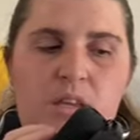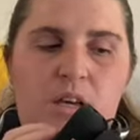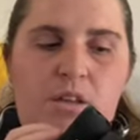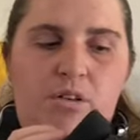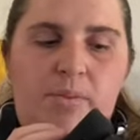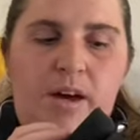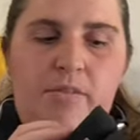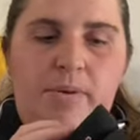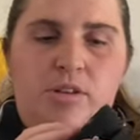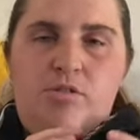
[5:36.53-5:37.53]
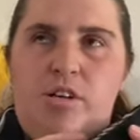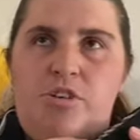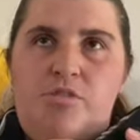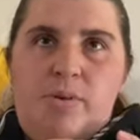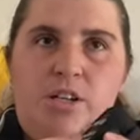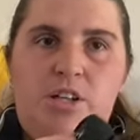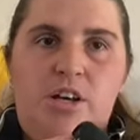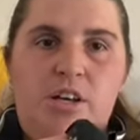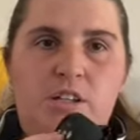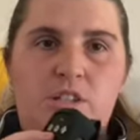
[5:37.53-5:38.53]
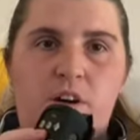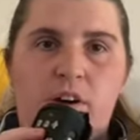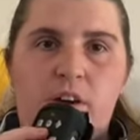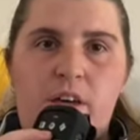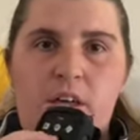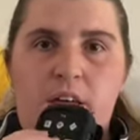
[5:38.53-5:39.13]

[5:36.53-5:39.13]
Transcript: A little bit, I've been talking too much. So